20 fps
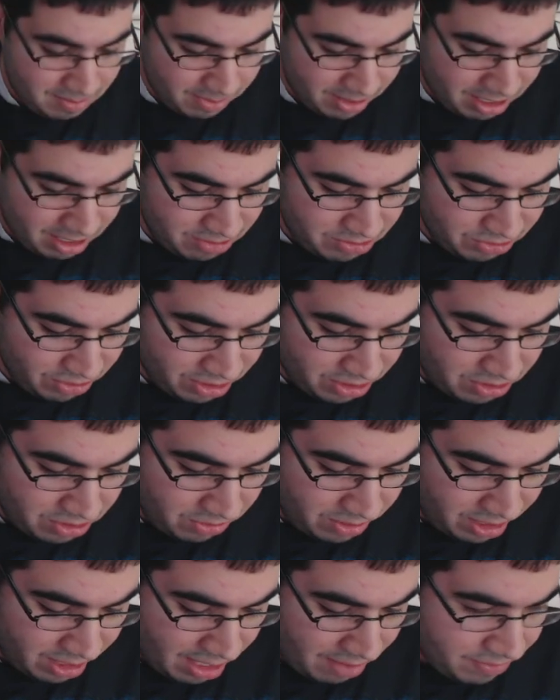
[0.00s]
But he was really
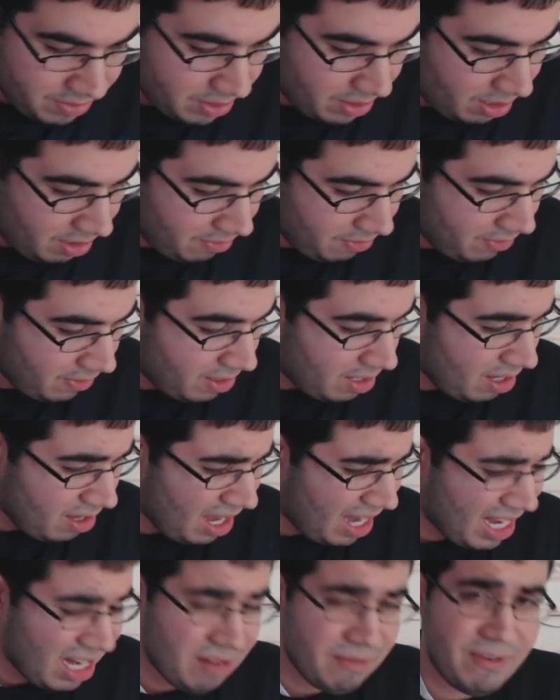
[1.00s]
cool. He laughed it off.
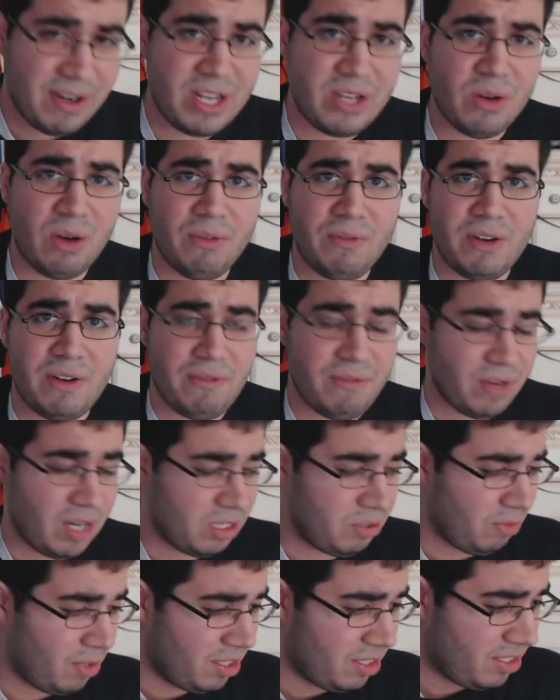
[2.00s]
I got a video of it if you
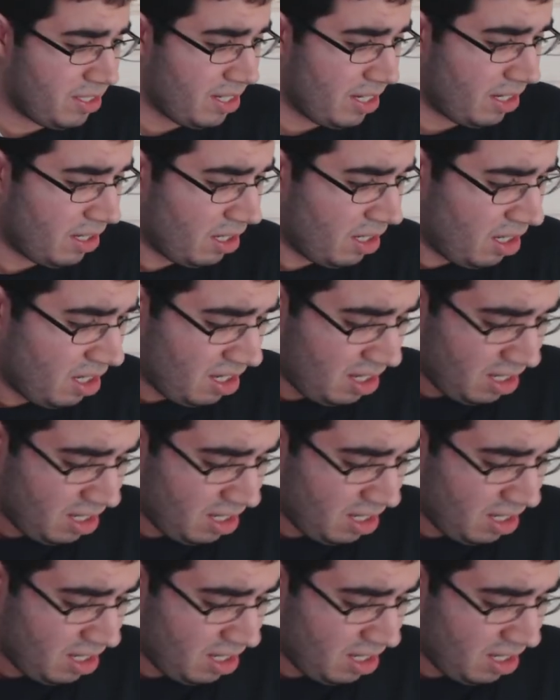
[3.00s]
guys want to see it.